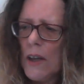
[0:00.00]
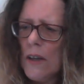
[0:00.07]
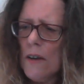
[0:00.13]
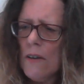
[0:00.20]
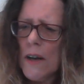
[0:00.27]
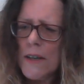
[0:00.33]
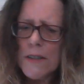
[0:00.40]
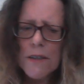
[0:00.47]
All
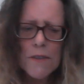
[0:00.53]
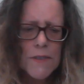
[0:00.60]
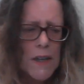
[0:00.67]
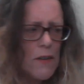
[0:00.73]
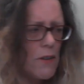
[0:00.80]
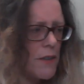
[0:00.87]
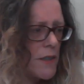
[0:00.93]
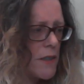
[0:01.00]
right, so I've
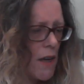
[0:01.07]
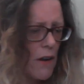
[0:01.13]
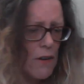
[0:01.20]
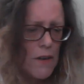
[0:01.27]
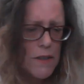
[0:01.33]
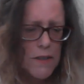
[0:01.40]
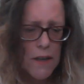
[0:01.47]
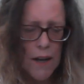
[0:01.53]
done all the
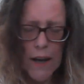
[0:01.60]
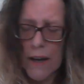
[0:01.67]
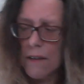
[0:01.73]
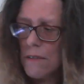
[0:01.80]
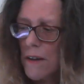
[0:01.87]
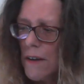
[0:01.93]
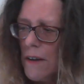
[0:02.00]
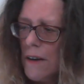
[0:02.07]
tarot today.
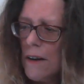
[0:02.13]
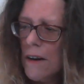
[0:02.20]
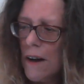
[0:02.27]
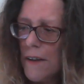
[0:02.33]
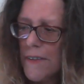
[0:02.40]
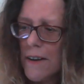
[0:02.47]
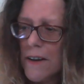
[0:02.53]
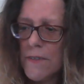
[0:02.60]

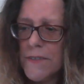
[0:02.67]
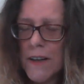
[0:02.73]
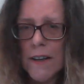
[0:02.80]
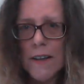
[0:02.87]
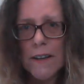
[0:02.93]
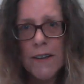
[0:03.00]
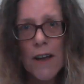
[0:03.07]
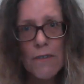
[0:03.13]
I think I've
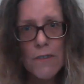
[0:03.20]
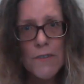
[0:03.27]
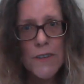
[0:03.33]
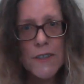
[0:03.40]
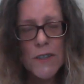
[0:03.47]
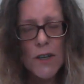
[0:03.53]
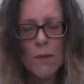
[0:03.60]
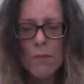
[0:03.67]
done enough of a
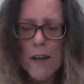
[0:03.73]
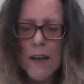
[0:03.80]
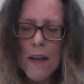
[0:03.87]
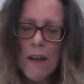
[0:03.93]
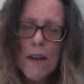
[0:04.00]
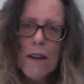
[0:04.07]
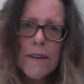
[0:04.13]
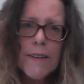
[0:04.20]
sermon.
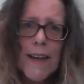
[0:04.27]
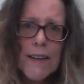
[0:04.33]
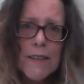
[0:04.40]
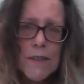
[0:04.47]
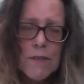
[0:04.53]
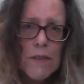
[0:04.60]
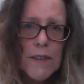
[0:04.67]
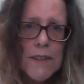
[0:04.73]

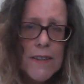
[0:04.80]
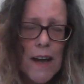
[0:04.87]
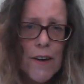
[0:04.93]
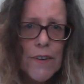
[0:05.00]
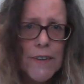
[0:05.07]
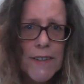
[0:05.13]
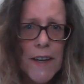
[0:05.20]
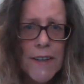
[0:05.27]
Next
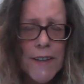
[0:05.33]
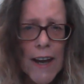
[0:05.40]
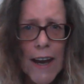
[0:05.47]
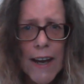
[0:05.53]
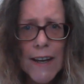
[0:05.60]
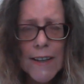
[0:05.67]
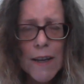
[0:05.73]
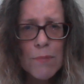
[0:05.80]
Saturday,
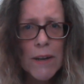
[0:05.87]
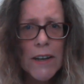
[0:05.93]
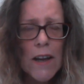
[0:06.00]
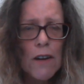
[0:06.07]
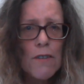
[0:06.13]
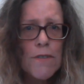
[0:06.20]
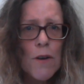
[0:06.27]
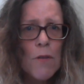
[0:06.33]
Sunday, let me
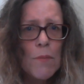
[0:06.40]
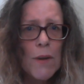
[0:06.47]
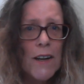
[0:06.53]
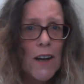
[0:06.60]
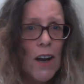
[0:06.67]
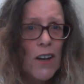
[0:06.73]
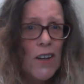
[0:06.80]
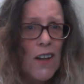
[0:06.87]
know if you want me
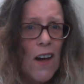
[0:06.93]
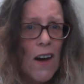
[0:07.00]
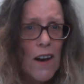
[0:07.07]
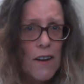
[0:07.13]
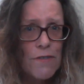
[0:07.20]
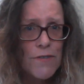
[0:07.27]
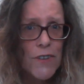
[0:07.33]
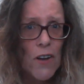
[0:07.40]
to go
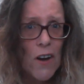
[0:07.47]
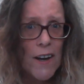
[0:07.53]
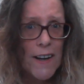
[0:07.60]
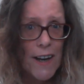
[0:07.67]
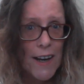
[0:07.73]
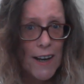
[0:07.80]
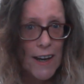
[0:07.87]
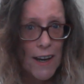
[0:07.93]
live nine
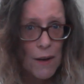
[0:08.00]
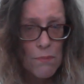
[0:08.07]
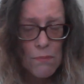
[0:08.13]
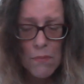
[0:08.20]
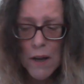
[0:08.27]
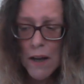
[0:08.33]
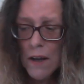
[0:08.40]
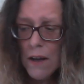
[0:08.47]
A
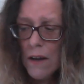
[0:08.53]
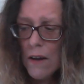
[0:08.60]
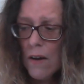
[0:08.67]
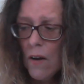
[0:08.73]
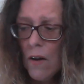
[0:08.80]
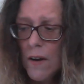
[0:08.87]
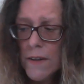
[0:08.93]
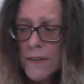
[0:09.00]
M
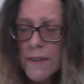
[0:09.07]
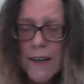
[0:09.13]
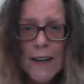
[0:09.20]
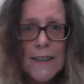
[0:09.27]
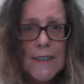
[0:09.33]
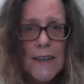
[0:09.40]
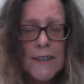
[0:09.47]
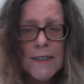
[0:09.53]
on
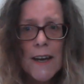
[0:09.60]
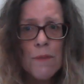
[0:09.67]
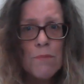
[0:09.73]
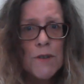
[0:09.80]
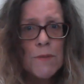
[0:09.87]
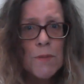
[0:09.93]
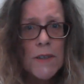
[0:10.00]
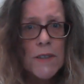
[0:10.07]
next Sunday
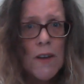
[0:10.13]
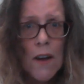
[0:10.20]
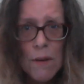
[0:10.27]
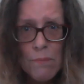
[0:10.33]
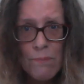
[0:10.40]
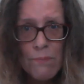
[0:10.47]
Brisbane time.